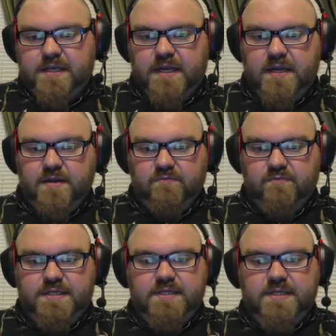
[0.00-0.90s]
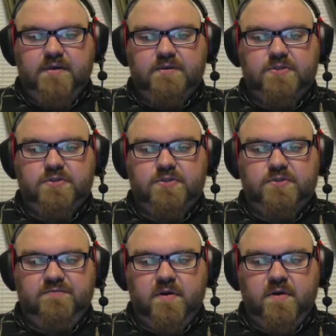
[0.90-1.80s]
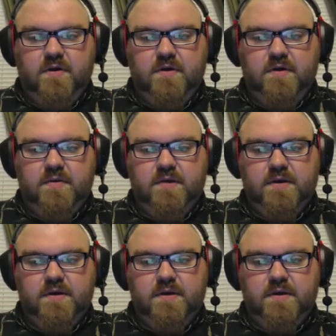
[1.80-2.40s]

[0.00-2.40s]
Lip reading: getting it retail straight from